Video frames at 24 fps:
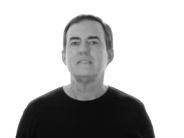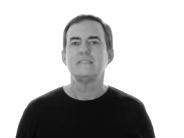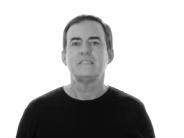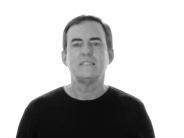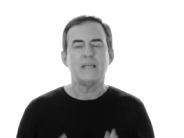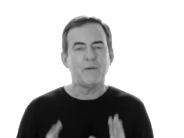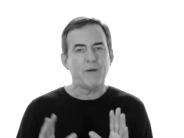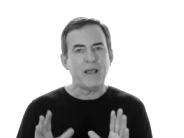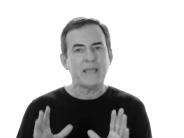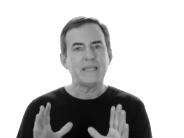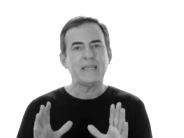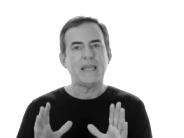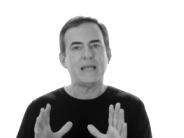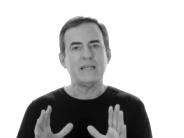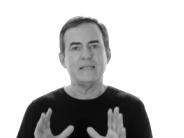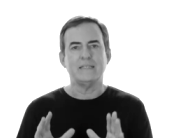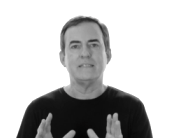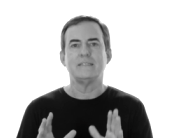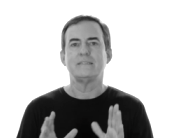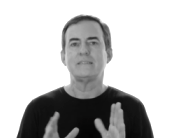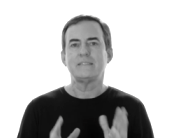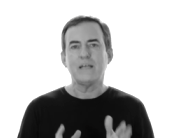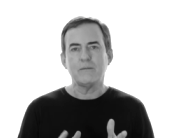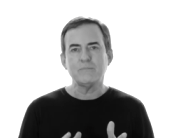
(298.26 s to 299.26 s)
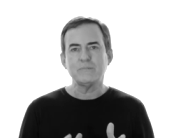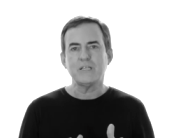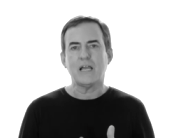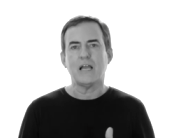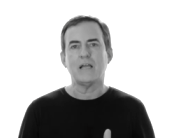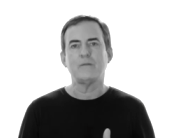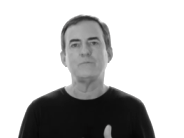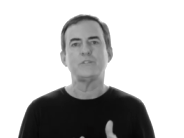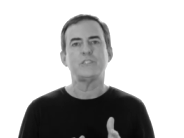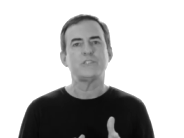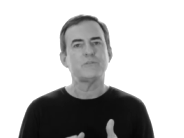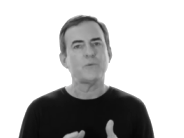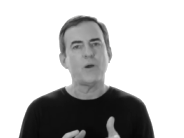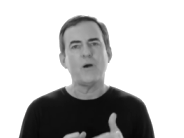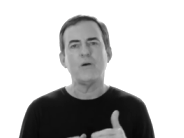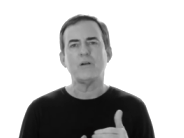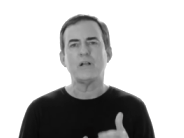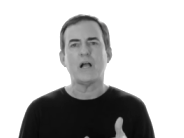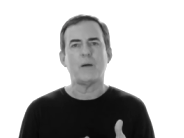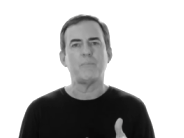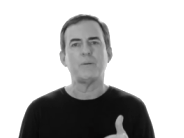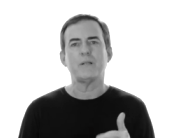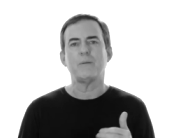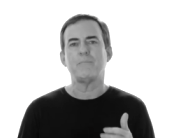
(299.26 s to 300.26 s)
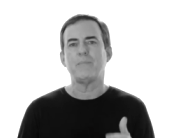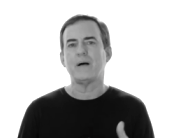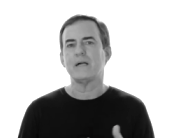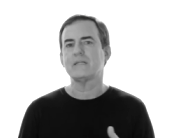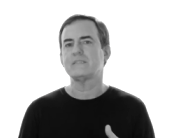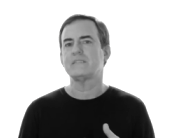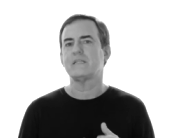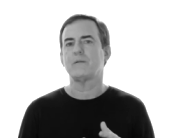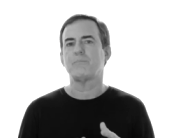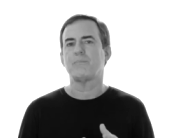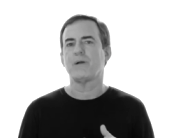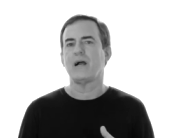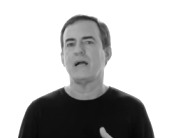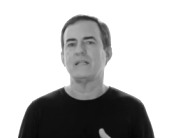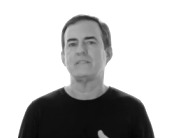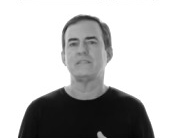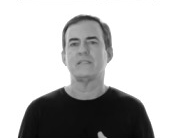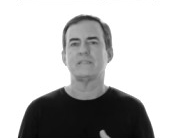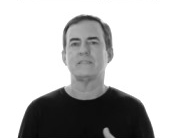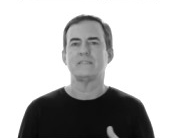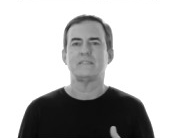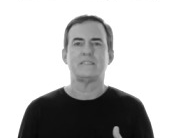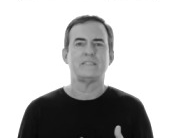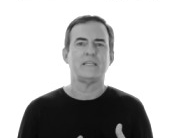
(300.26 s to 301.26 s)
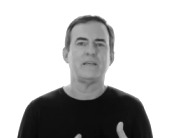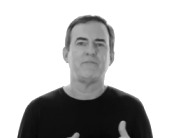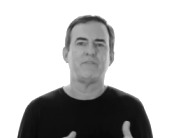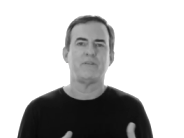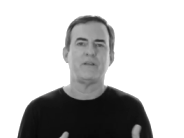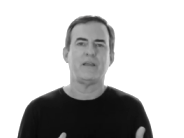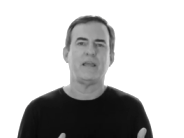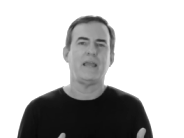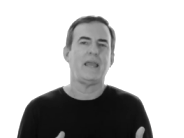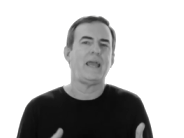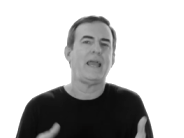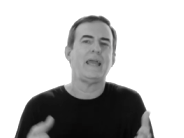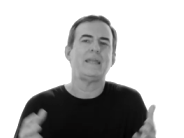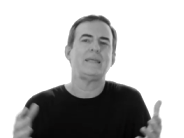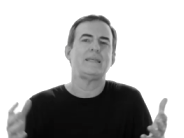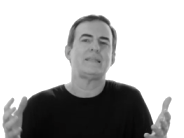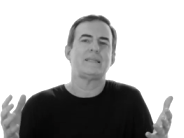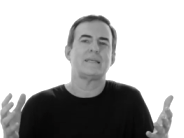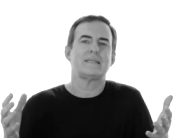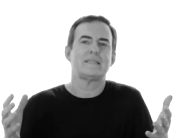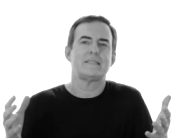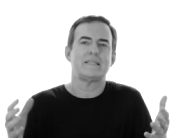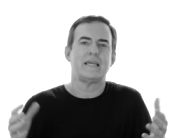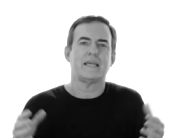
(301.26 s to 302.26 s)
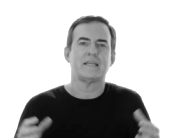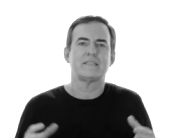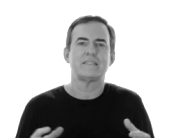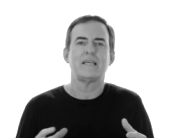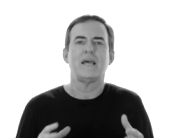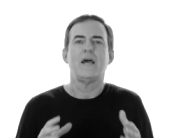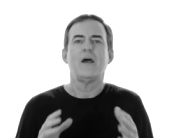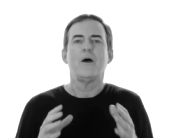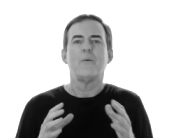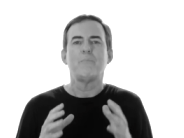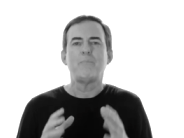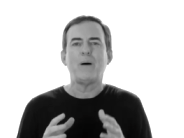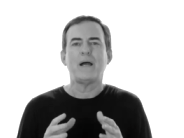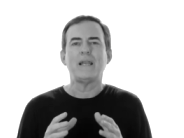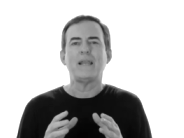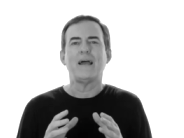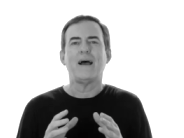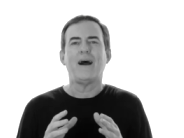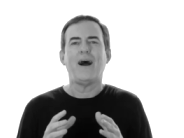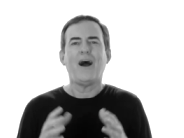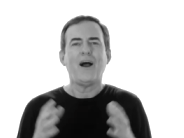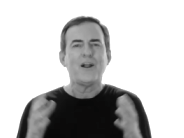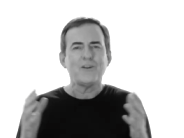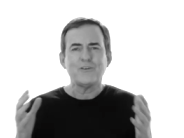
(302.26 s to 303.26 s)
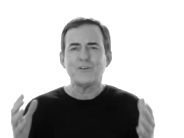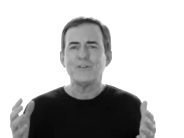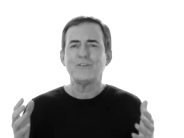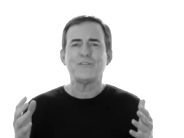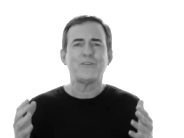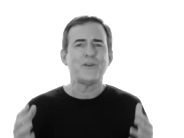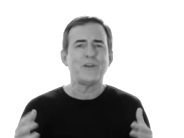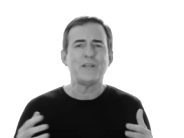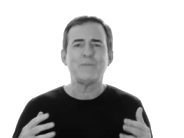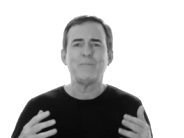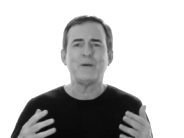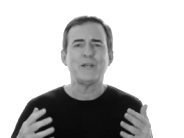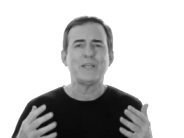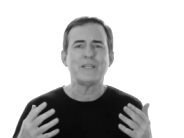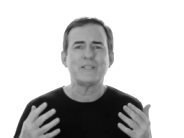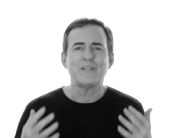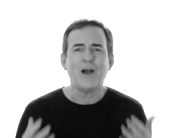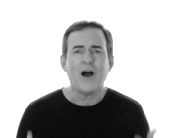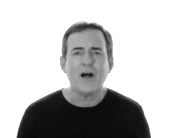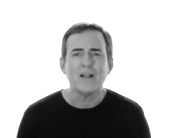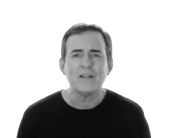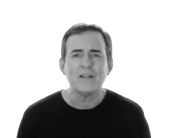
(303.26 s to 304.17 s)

Now I get it. Sometimes you throw a couple of bucks at a project and see if anything sticks. But $130 million?